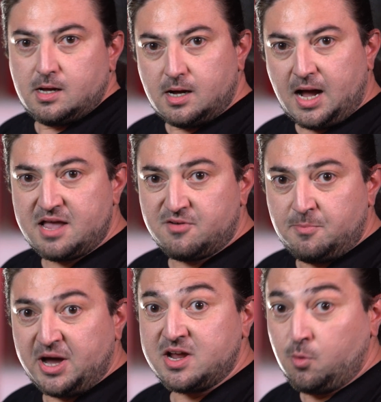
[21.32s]
Hi
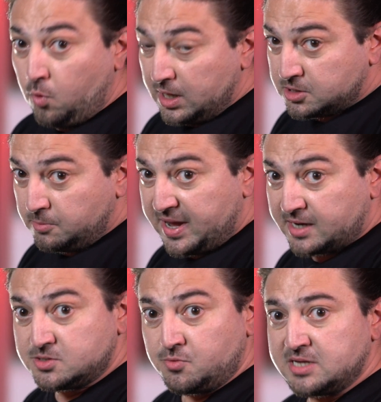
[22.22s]
everybody and welcome
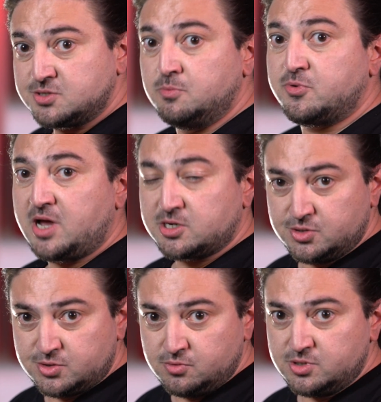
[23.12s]
back to RedStone
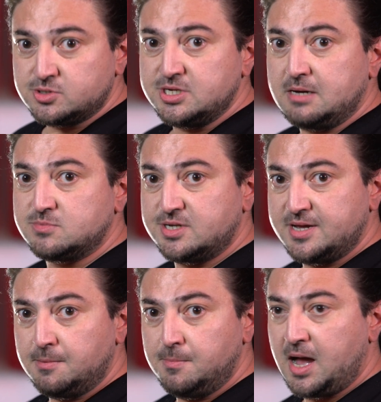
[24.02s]
Production Studios in Amsterdam.